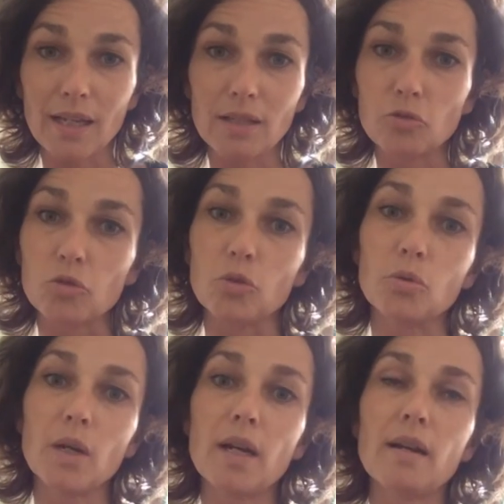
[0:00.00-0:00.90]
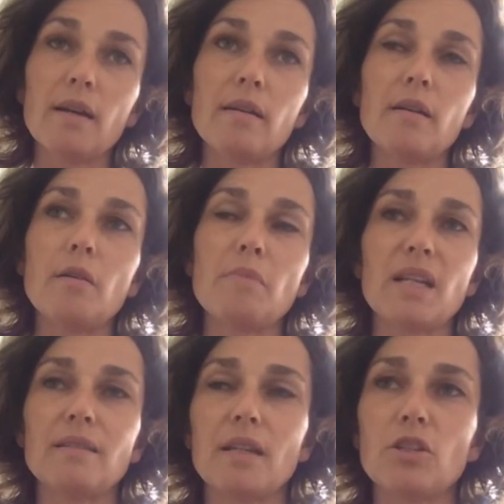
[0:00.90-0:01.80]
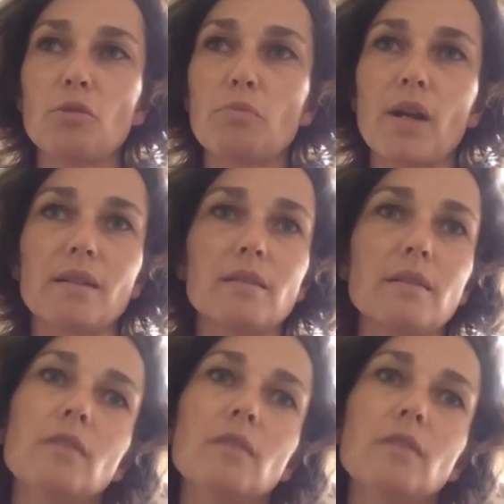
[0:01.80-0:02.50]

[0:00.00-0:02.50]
into a meditation practice.